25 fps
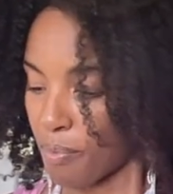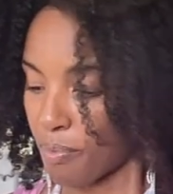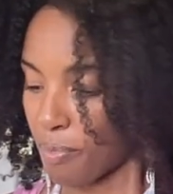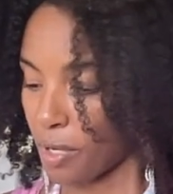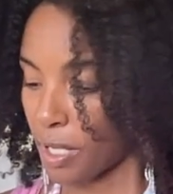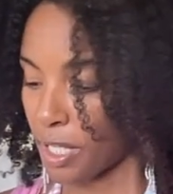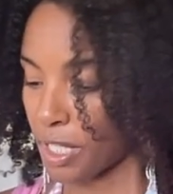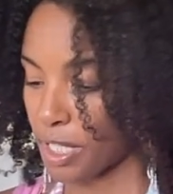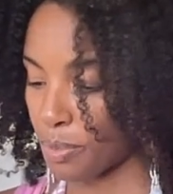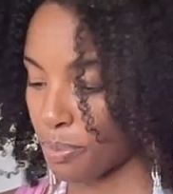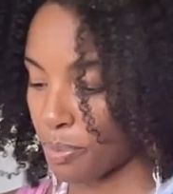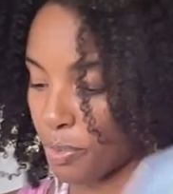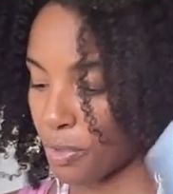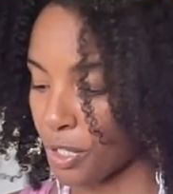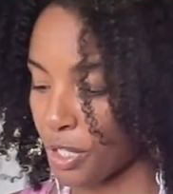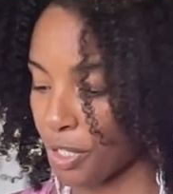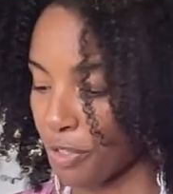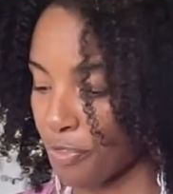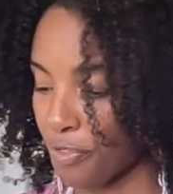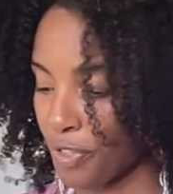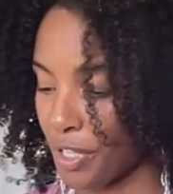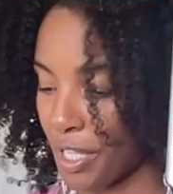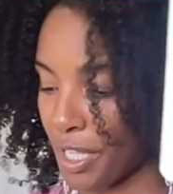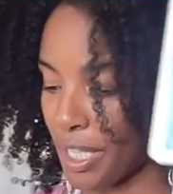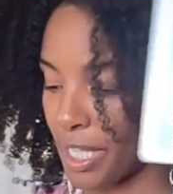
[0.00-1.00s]
Explore your
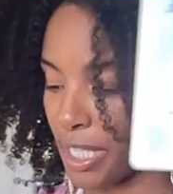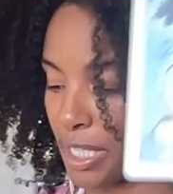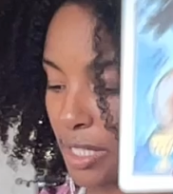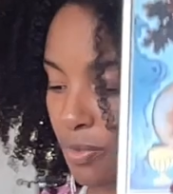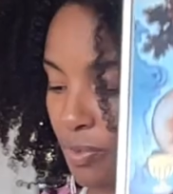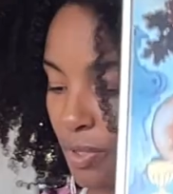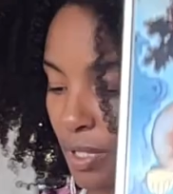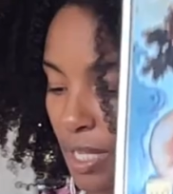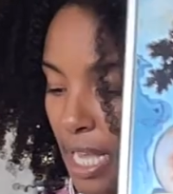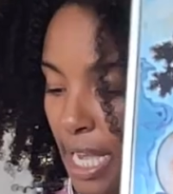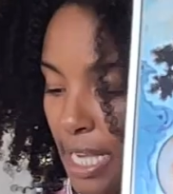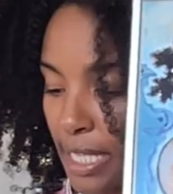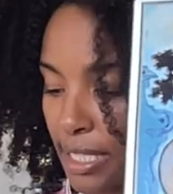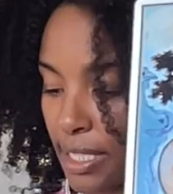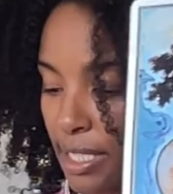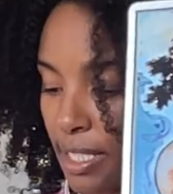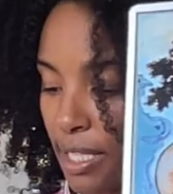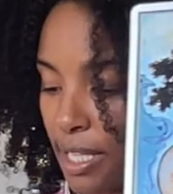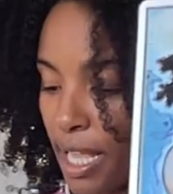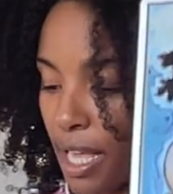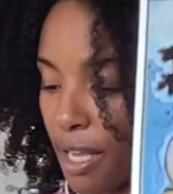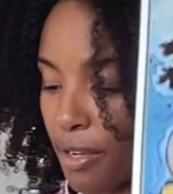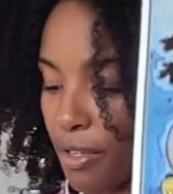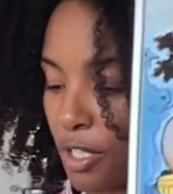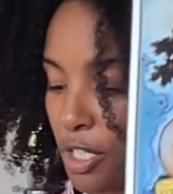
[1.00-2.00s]
feelings, relax and
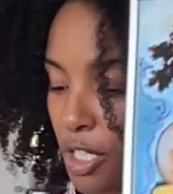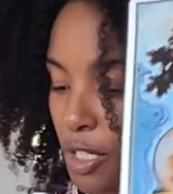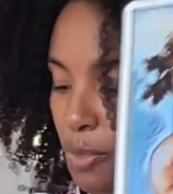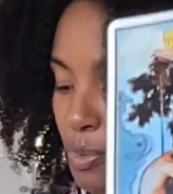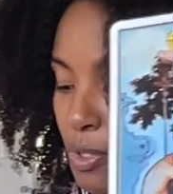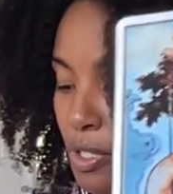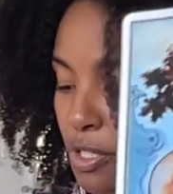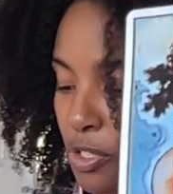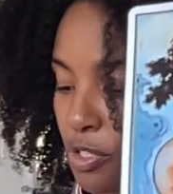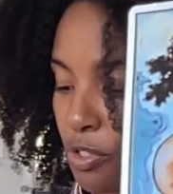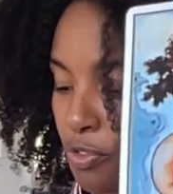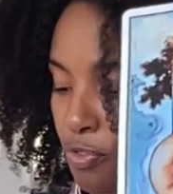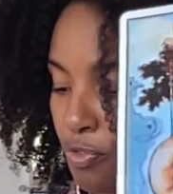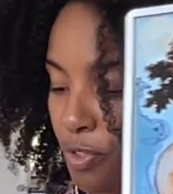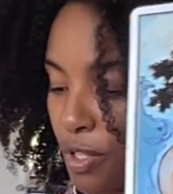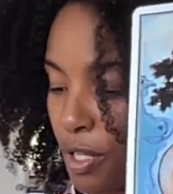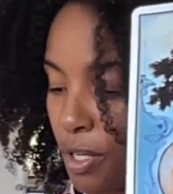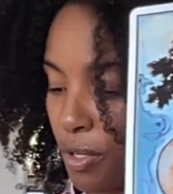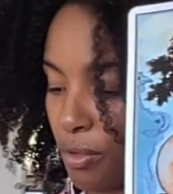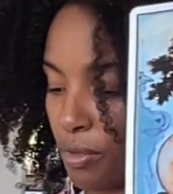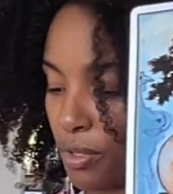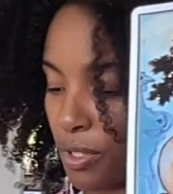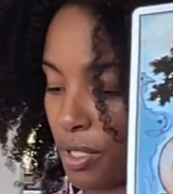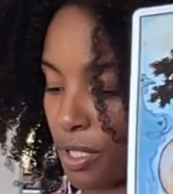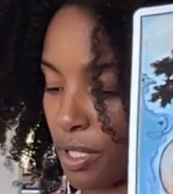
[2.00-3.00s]
allow your spirit to
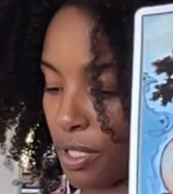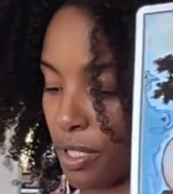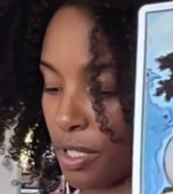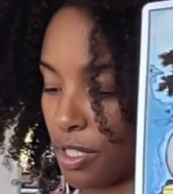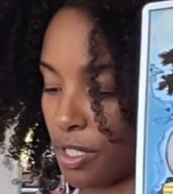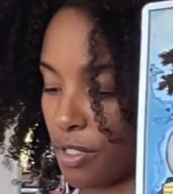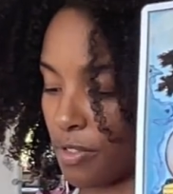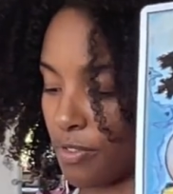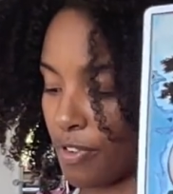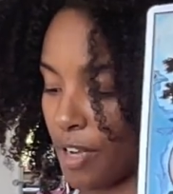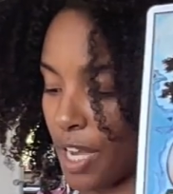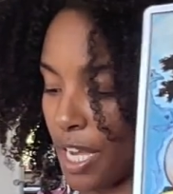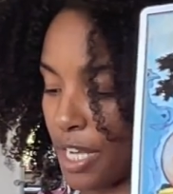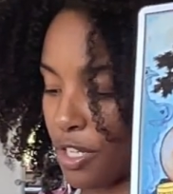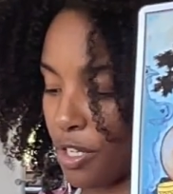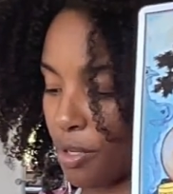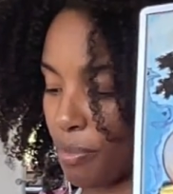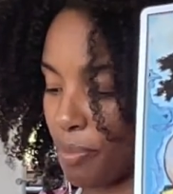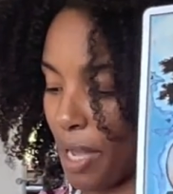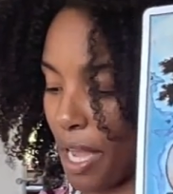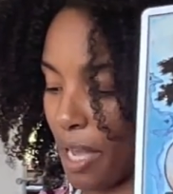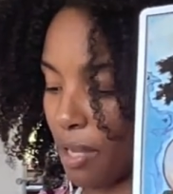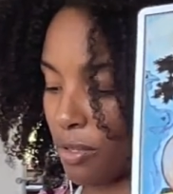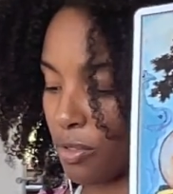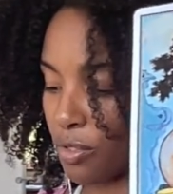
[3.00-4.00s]
float. Define your
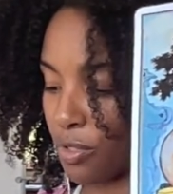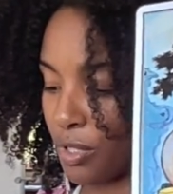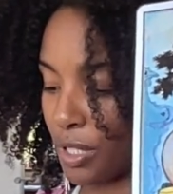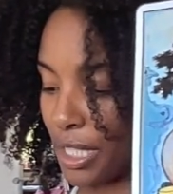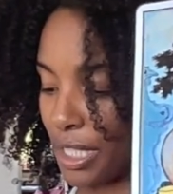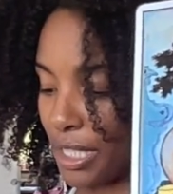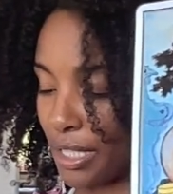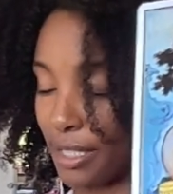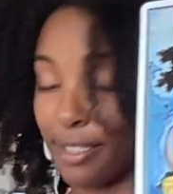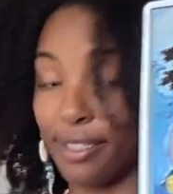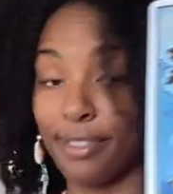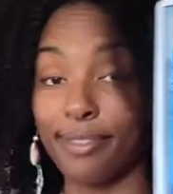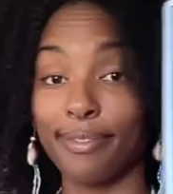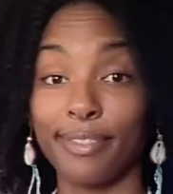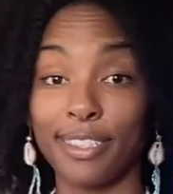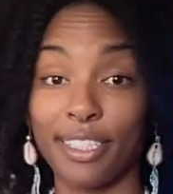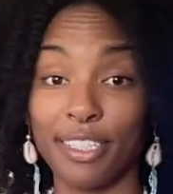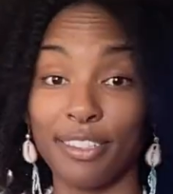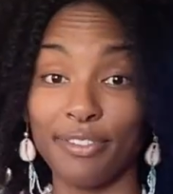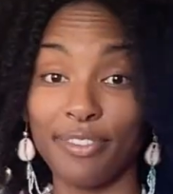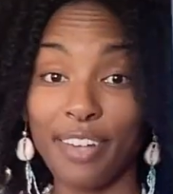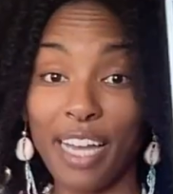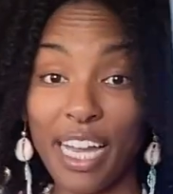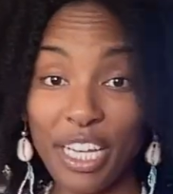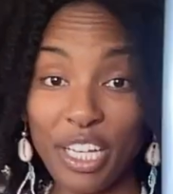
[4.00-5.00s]
boundaries.
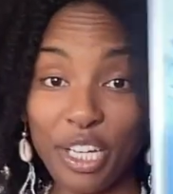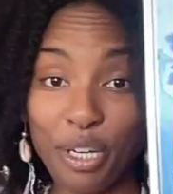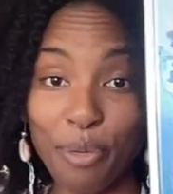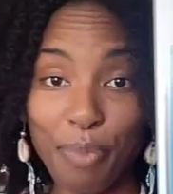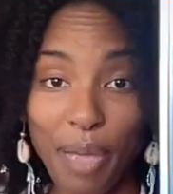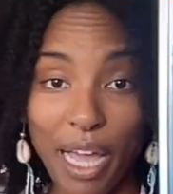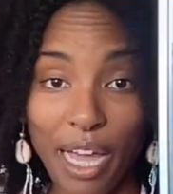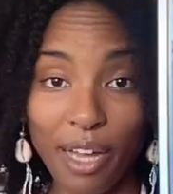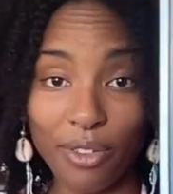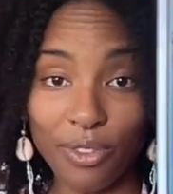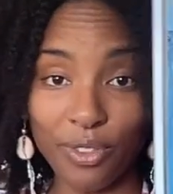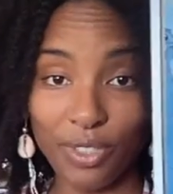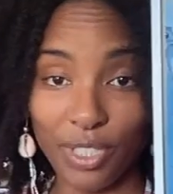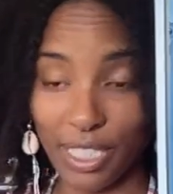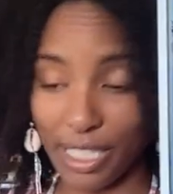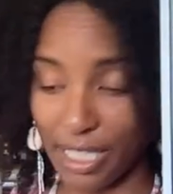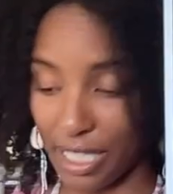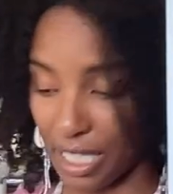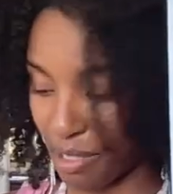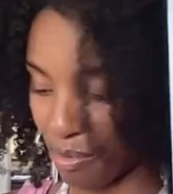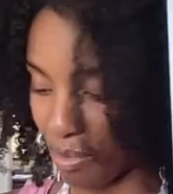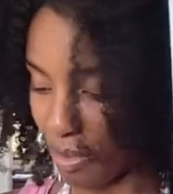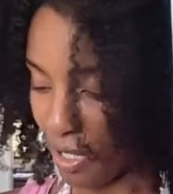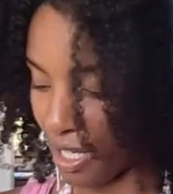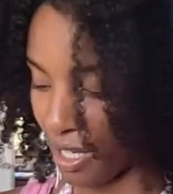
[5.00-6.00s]
Define your boundaries,
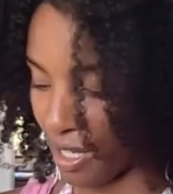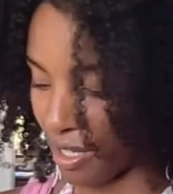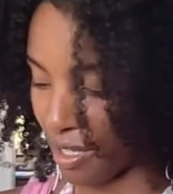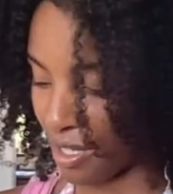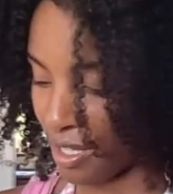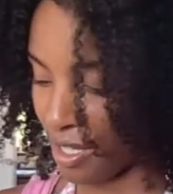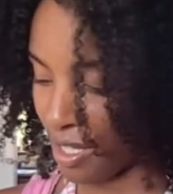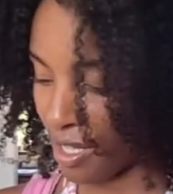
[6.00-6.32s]
Libra.